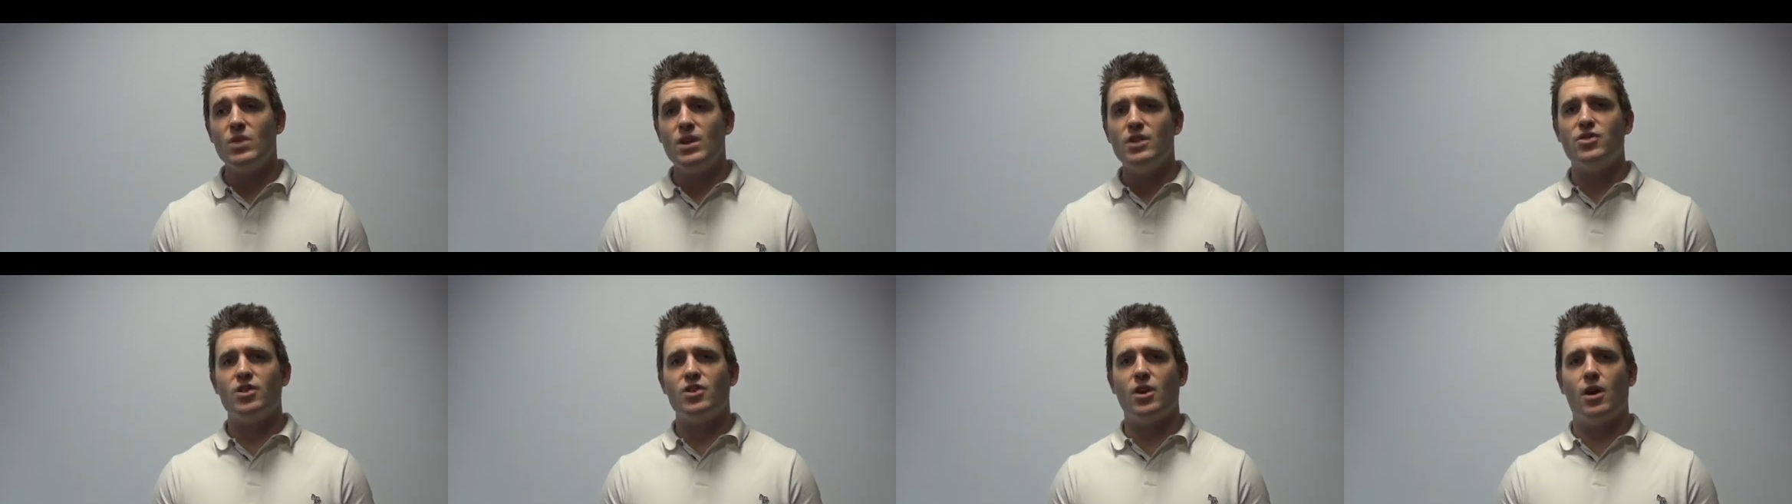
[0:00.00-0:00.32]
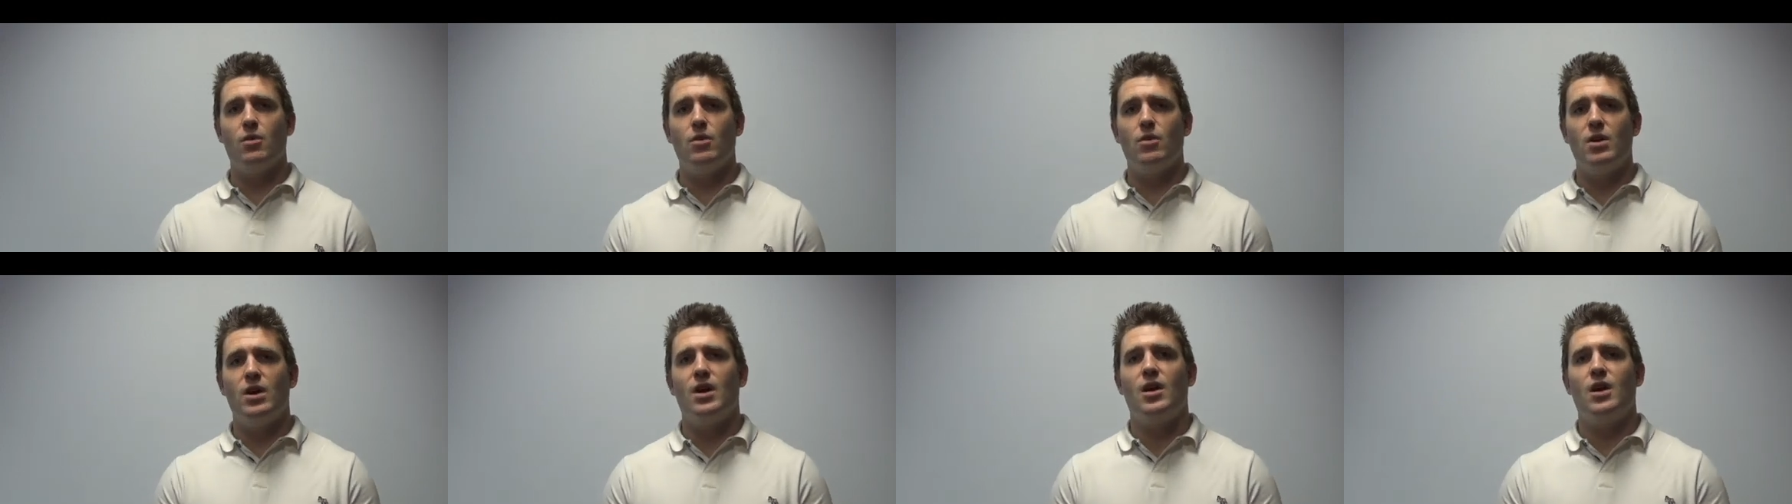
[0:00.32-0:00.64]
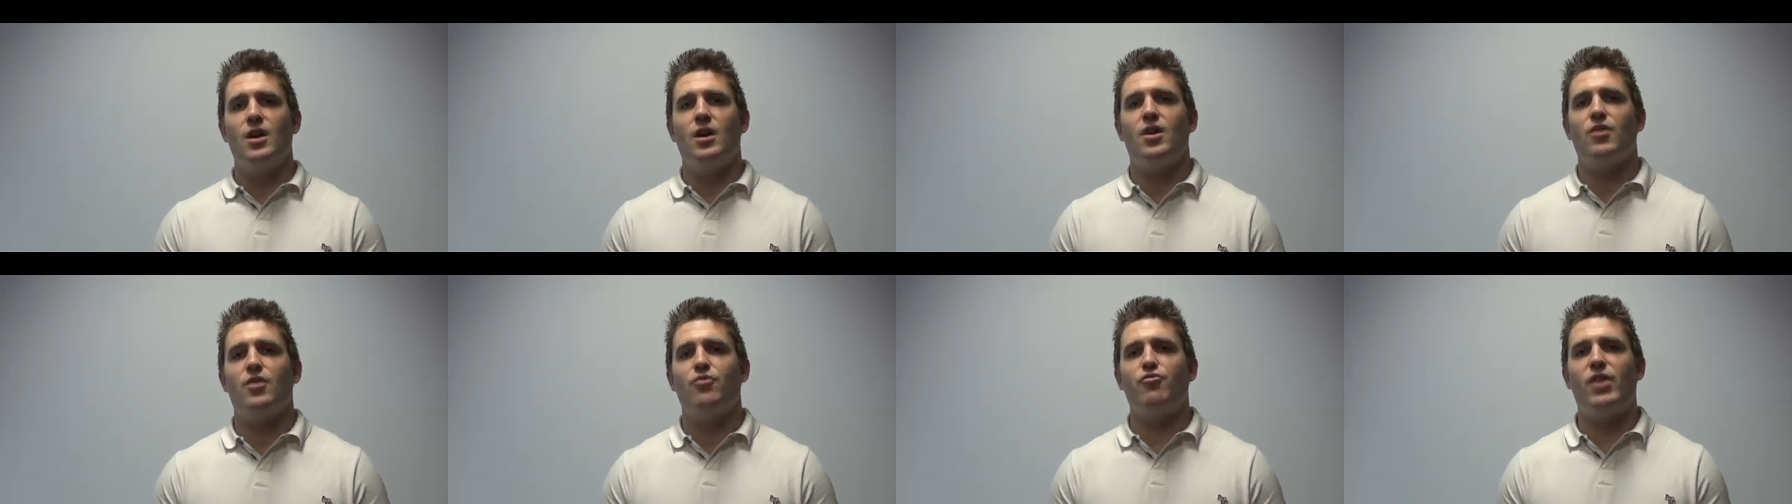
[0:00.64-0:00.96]
so
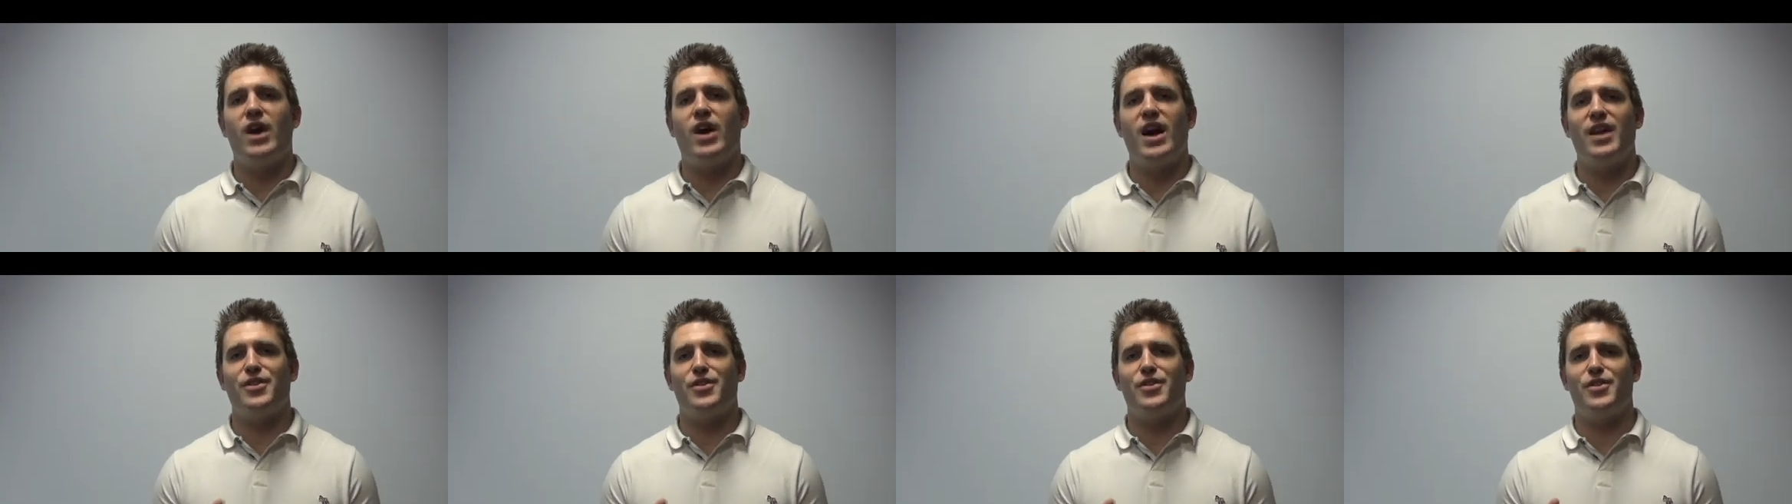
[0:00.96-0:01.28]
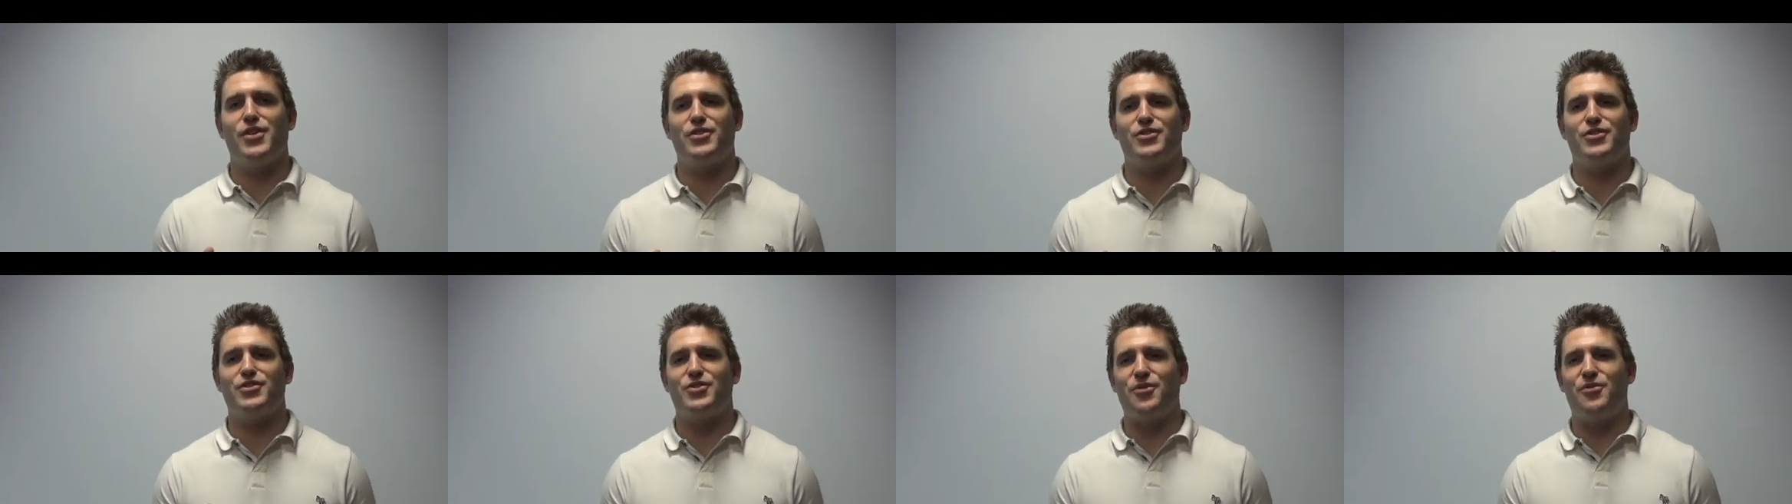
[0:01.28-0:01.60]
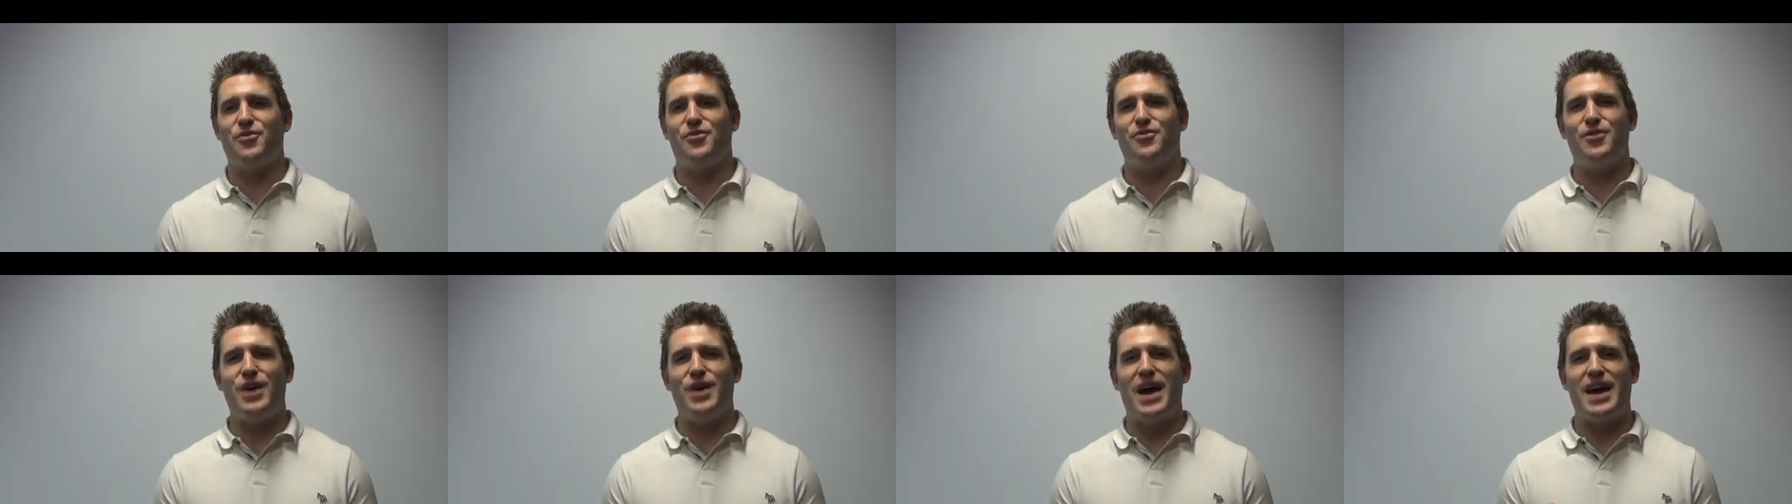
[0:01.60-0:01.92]
rather than
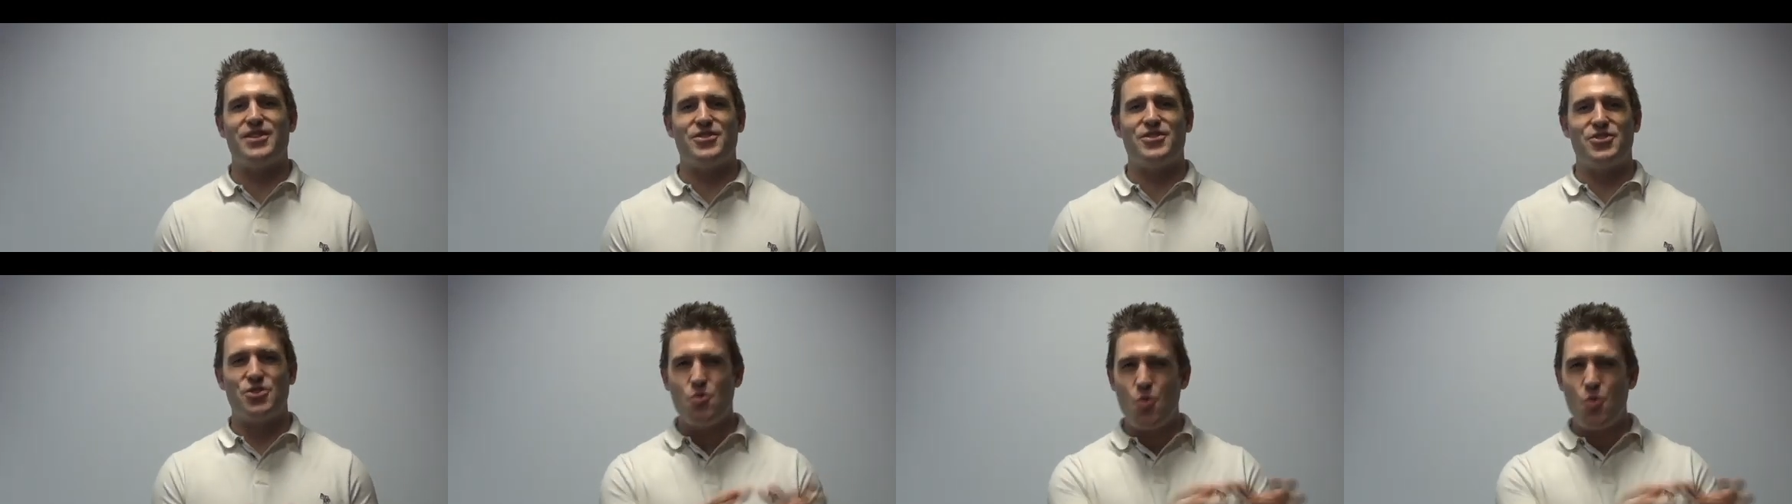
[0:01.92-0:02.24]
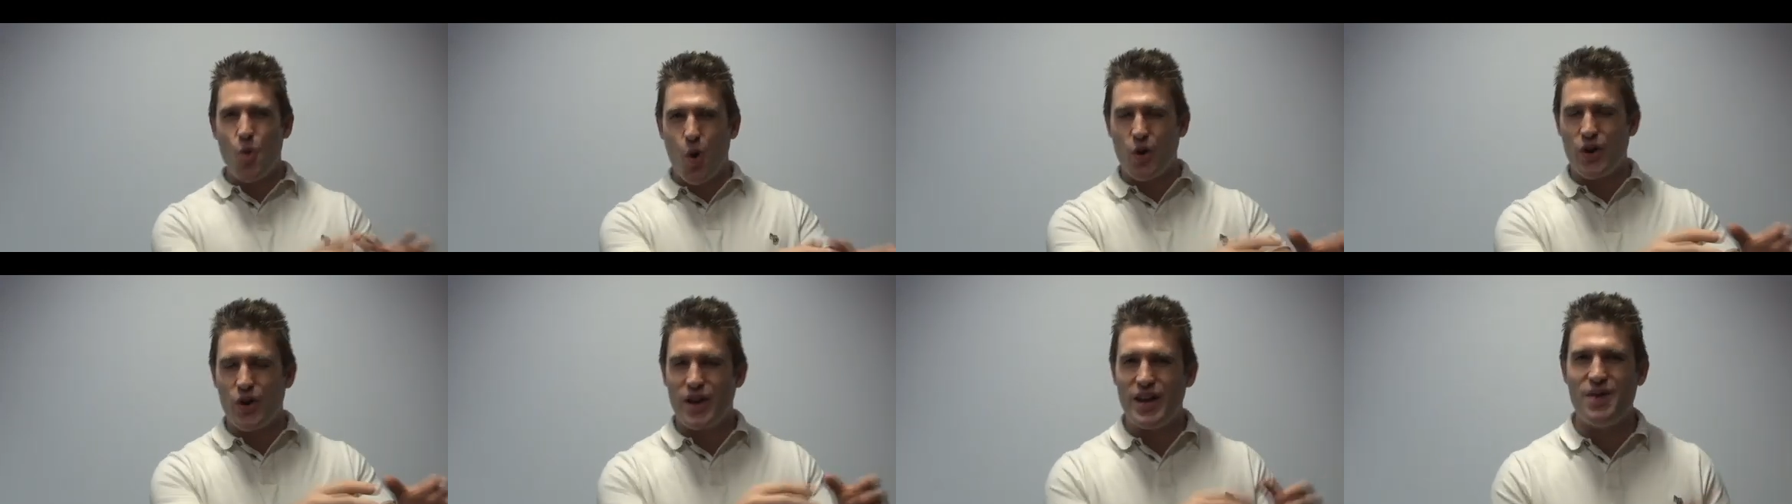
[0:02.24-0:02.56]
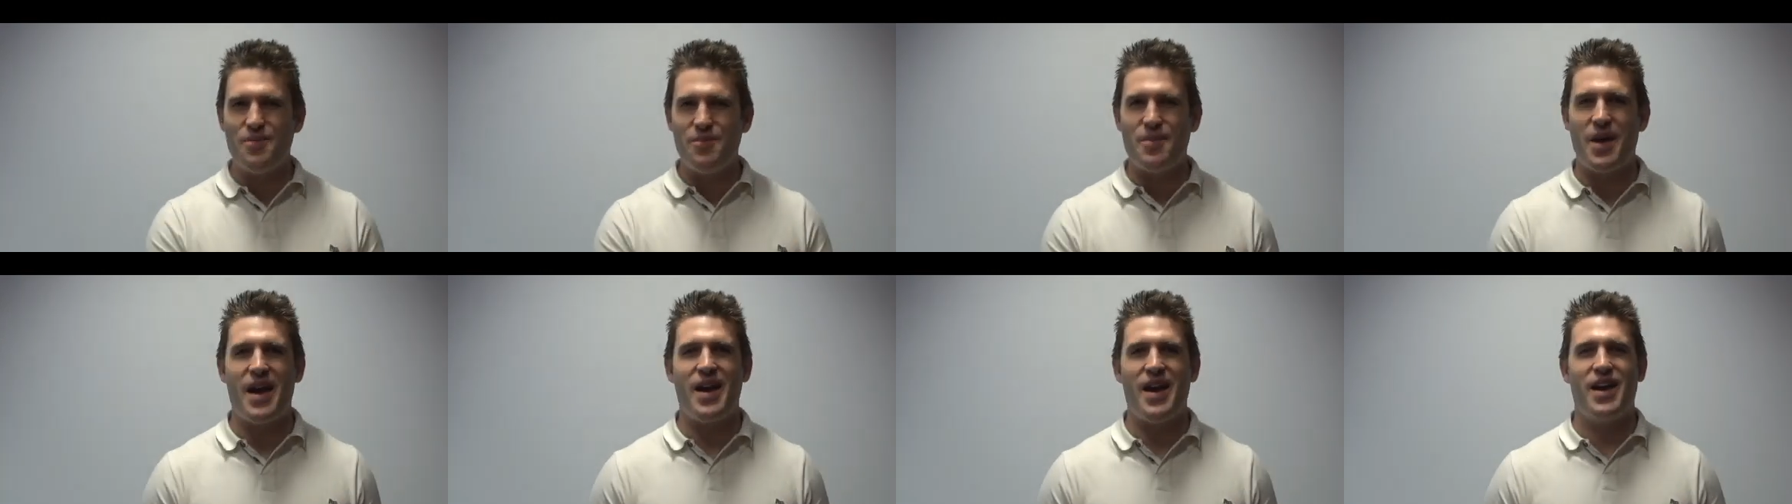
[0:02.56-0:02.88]
sort of answer one
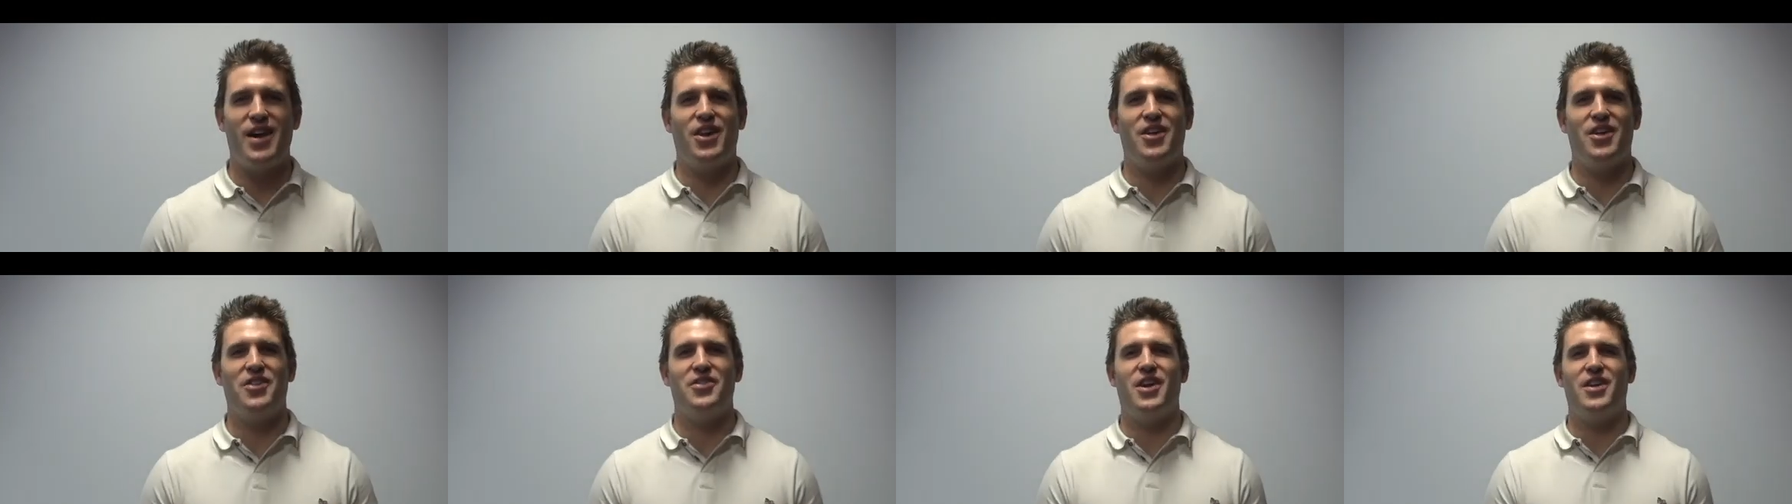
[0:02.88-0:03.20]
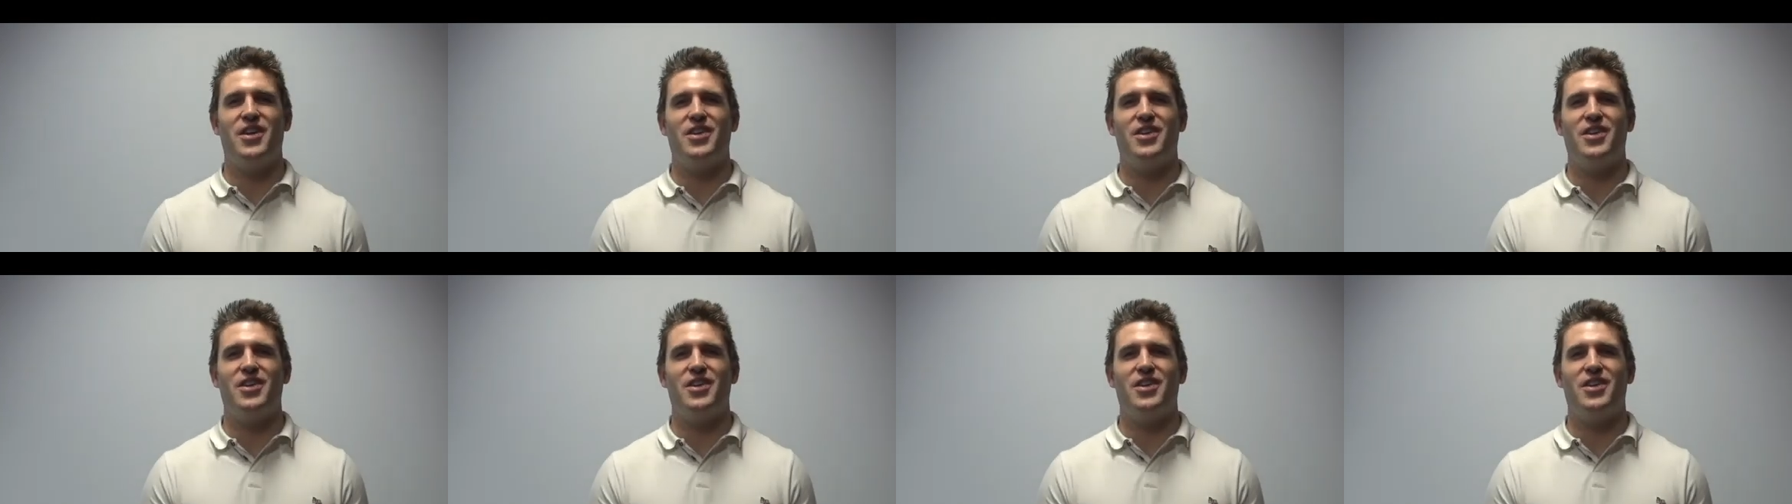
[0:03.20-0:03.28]
email and,